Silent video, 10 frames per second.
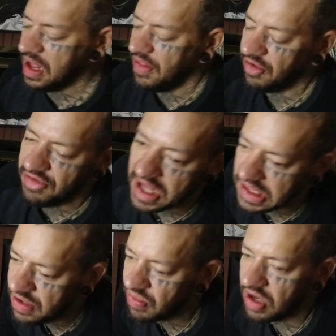There's
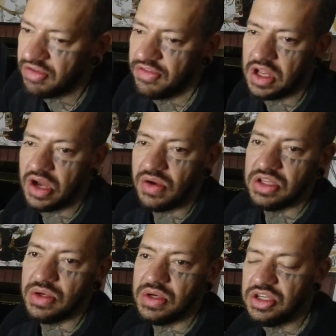nothing worse than
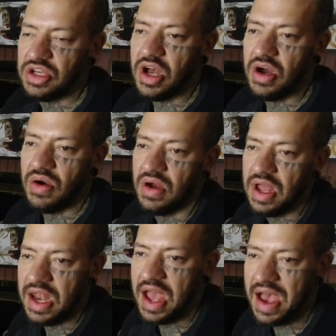going to a show
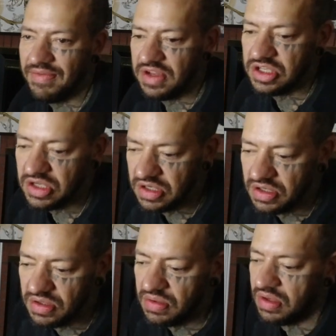and having
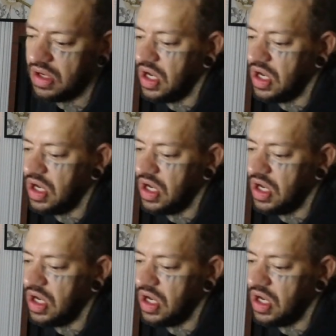to